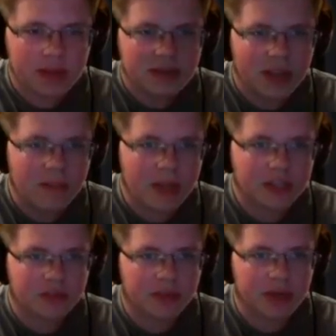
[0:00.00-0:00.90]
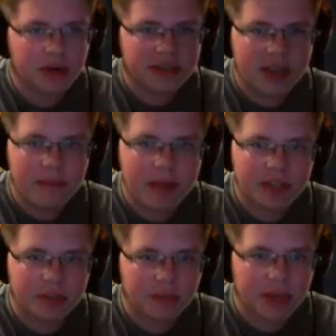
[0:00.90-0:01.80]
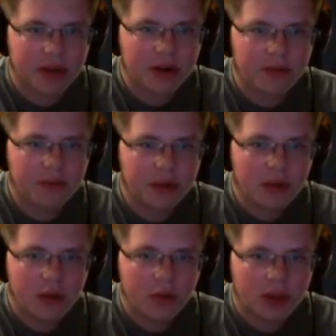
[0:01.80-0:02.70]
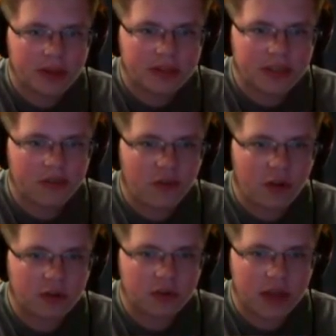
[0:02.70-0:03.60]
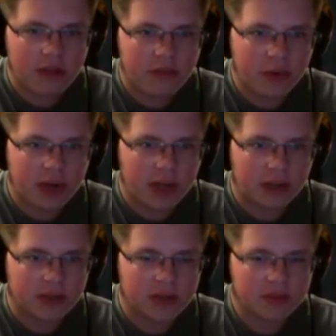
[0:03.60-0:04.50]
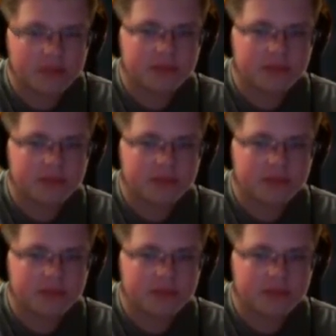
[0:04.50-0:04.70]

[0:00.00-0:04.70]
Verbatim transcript: Time Magic Meteor, Time Magic Meteor. In default with everyone else.